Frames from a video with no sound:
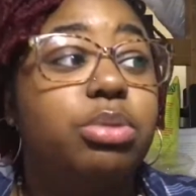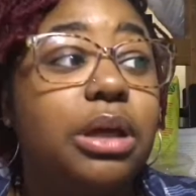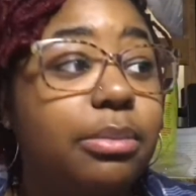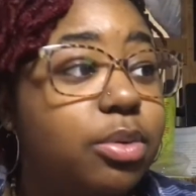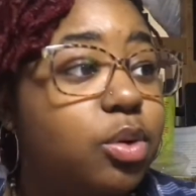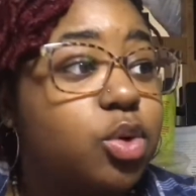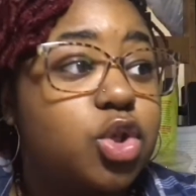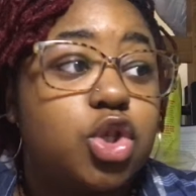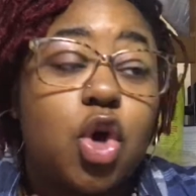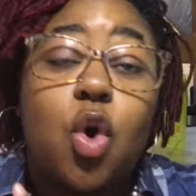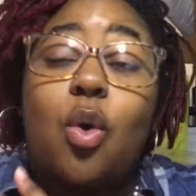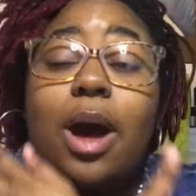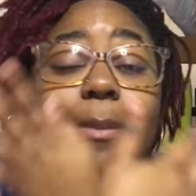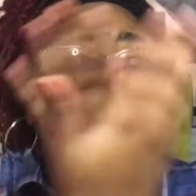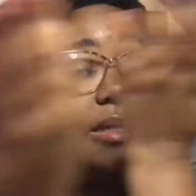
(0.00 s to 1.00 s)
people,
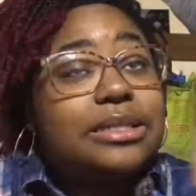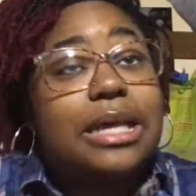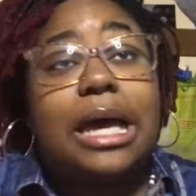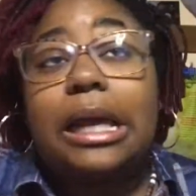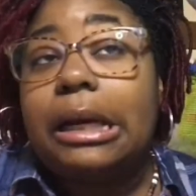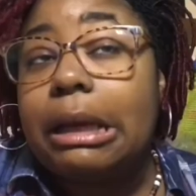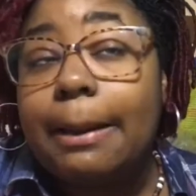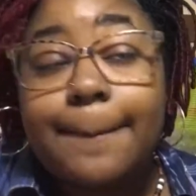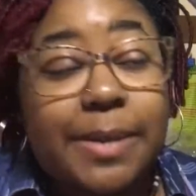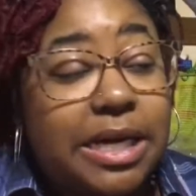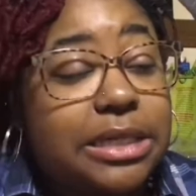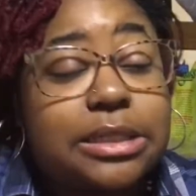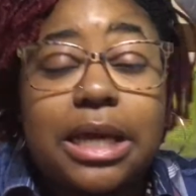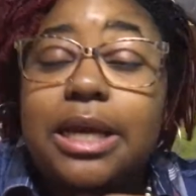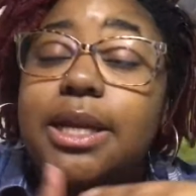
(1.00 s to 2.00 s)
so I'm going to sign up
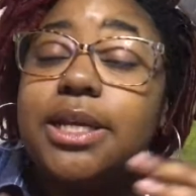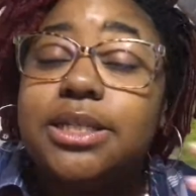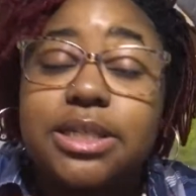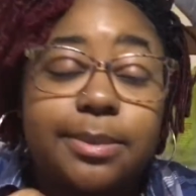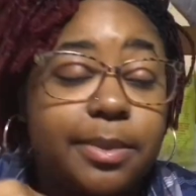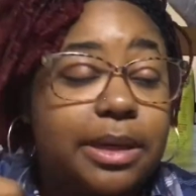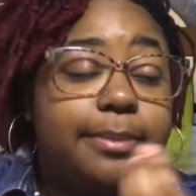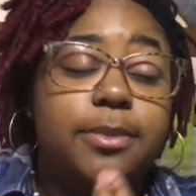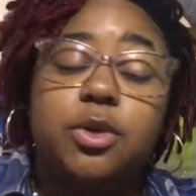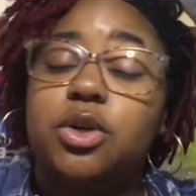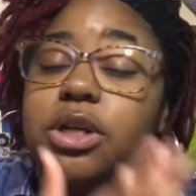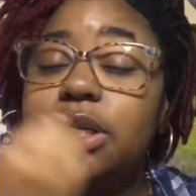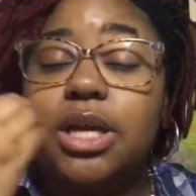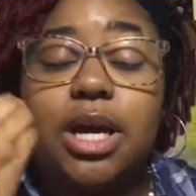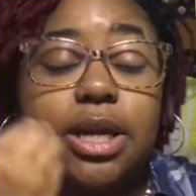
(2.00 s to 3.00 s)
because I need some
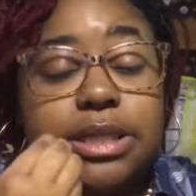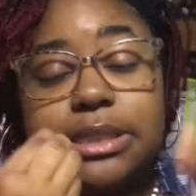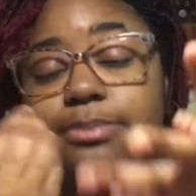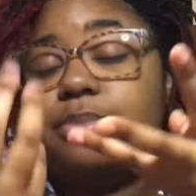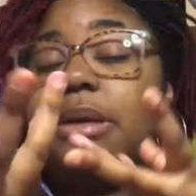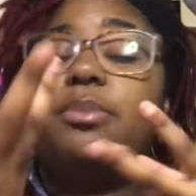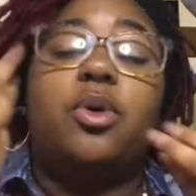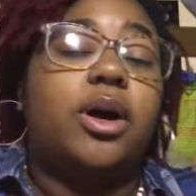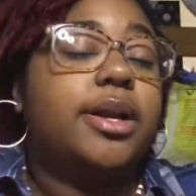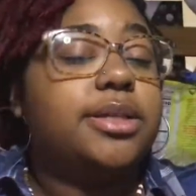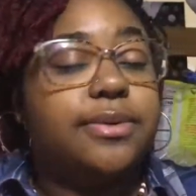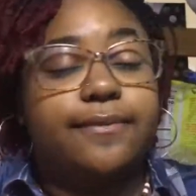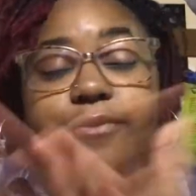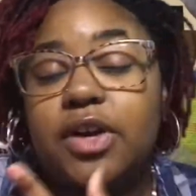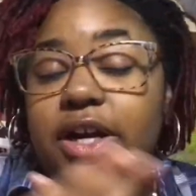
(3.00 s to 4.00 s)
community, I need some people, I need
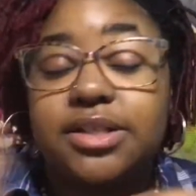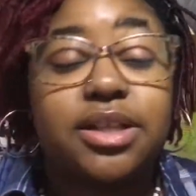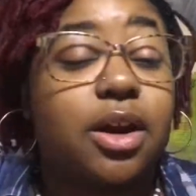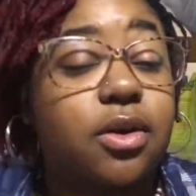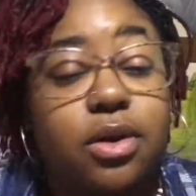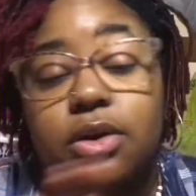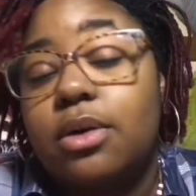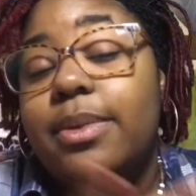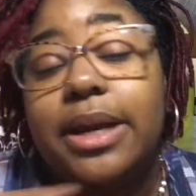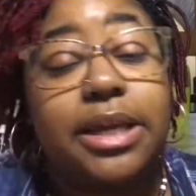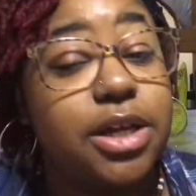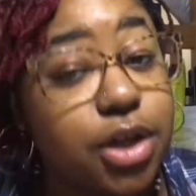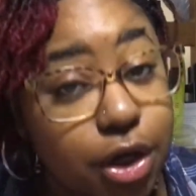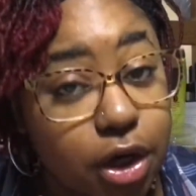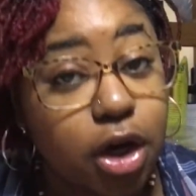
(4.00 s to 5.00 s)
some friends. I don't know nobody
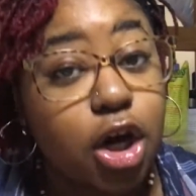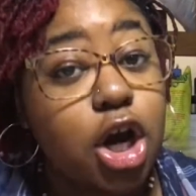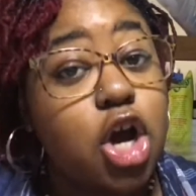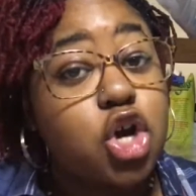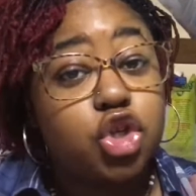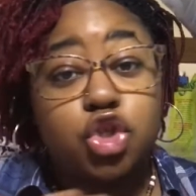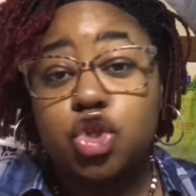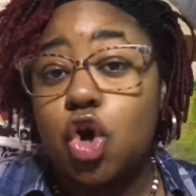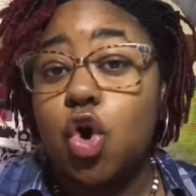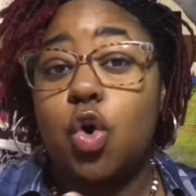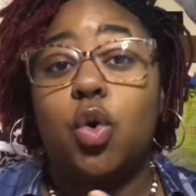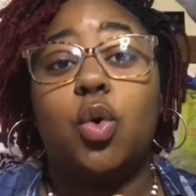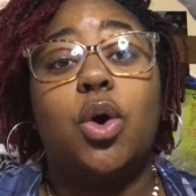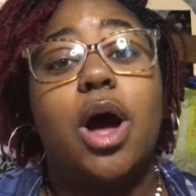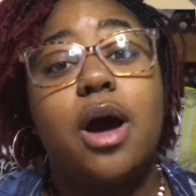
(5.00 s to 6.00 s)
here,
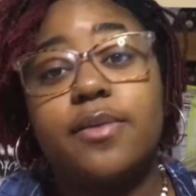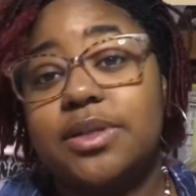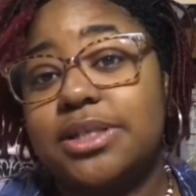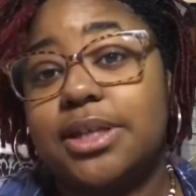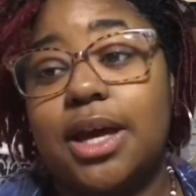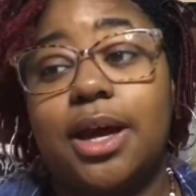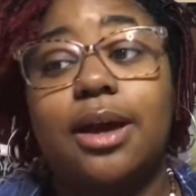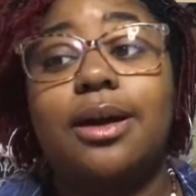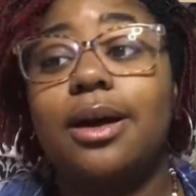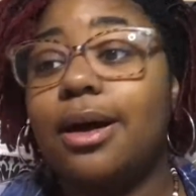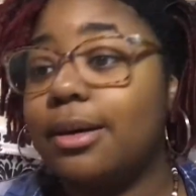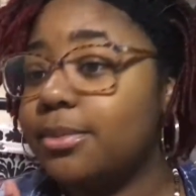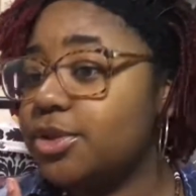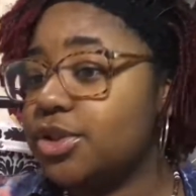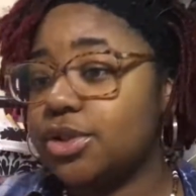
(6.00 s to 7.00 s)
so I was like,
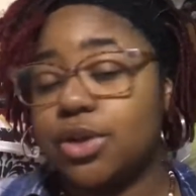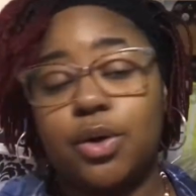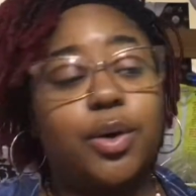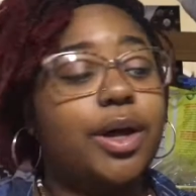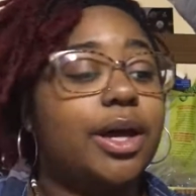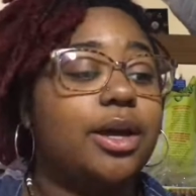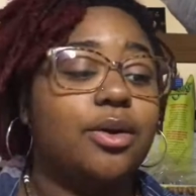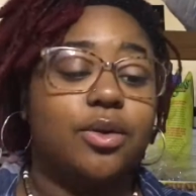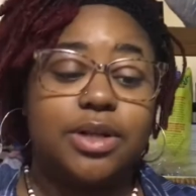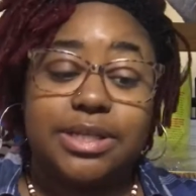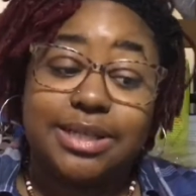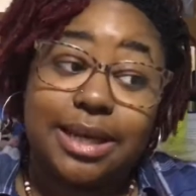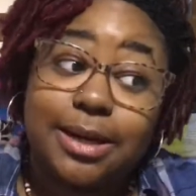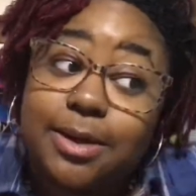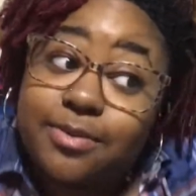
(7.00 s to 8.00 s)
I'm going to just go ahead on and
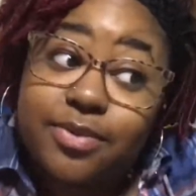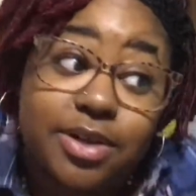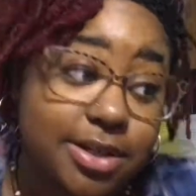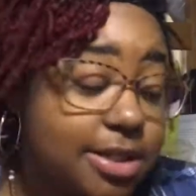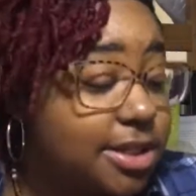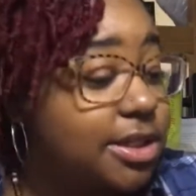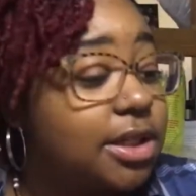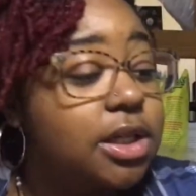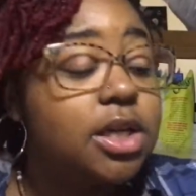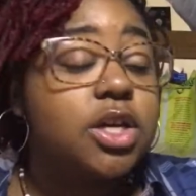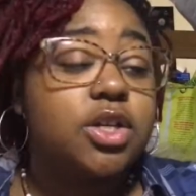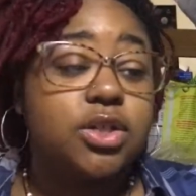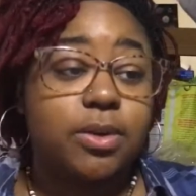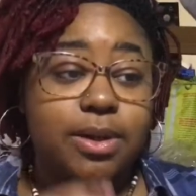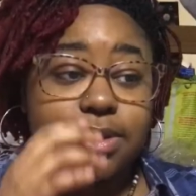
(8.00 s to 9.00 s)
sign up for this.
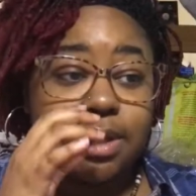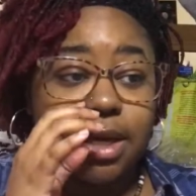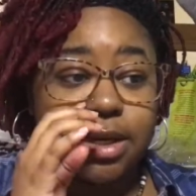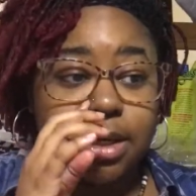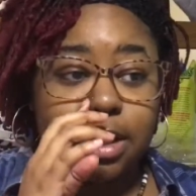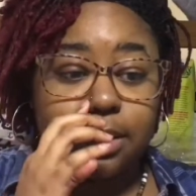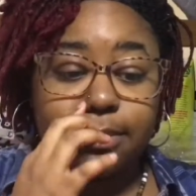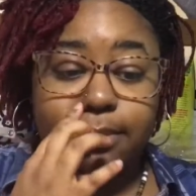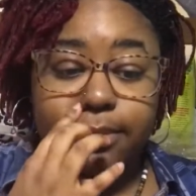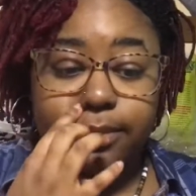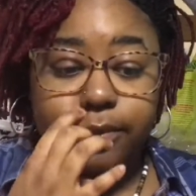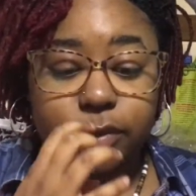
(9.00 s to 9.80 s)
So I signed up,